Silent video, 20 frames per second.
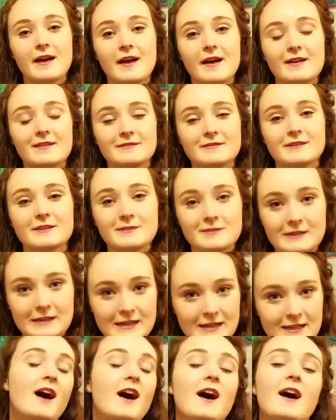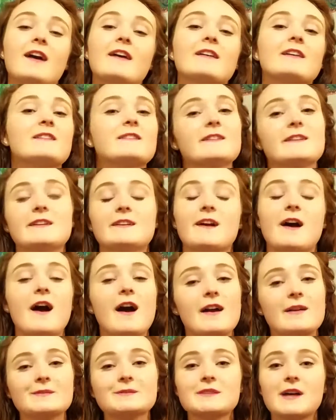everywhere. All over your
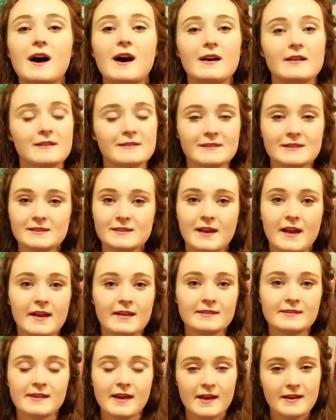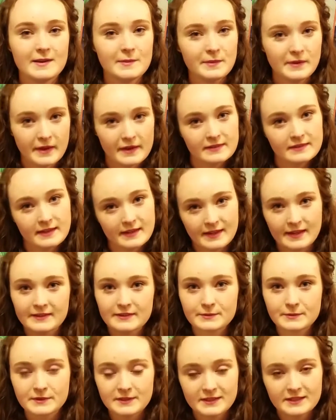arms, all over your legs, any place that gets
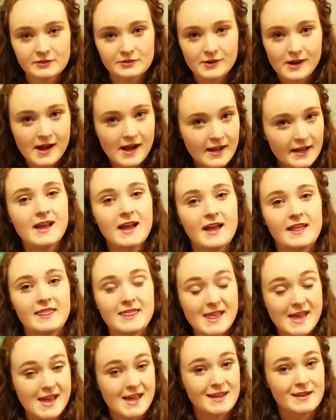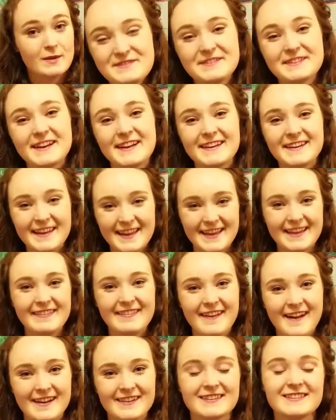really dry, and then put on a
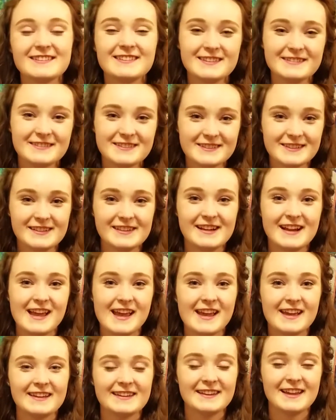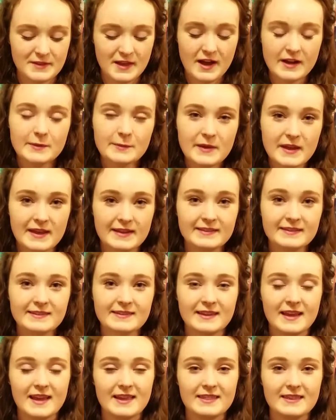long sleeve shirt and long pants,
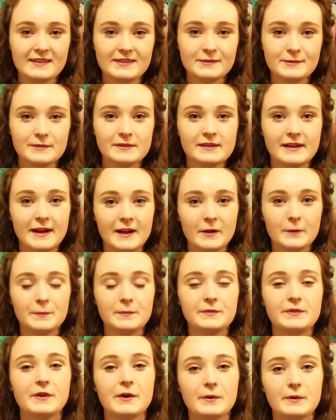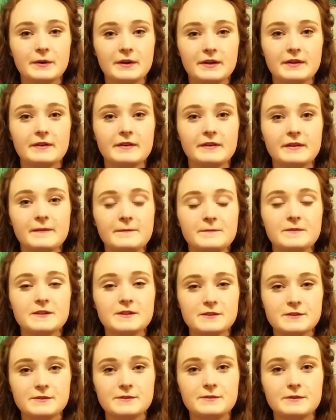and this will help the oil
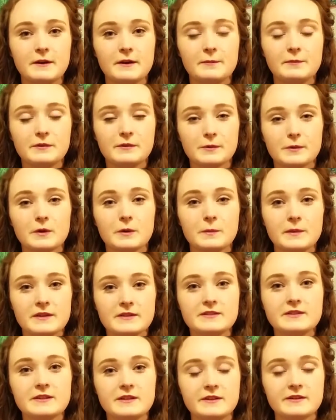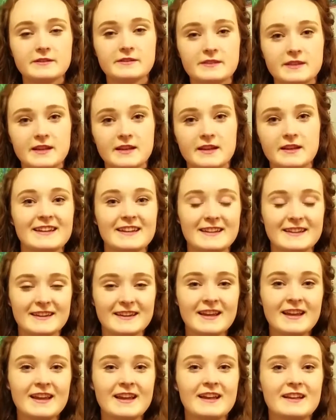to absorb into your skin. And
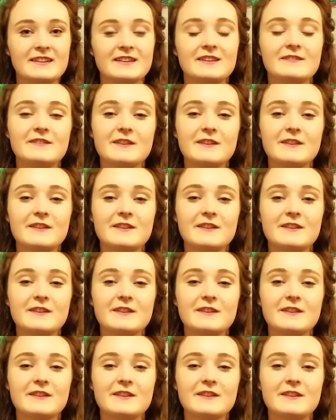leave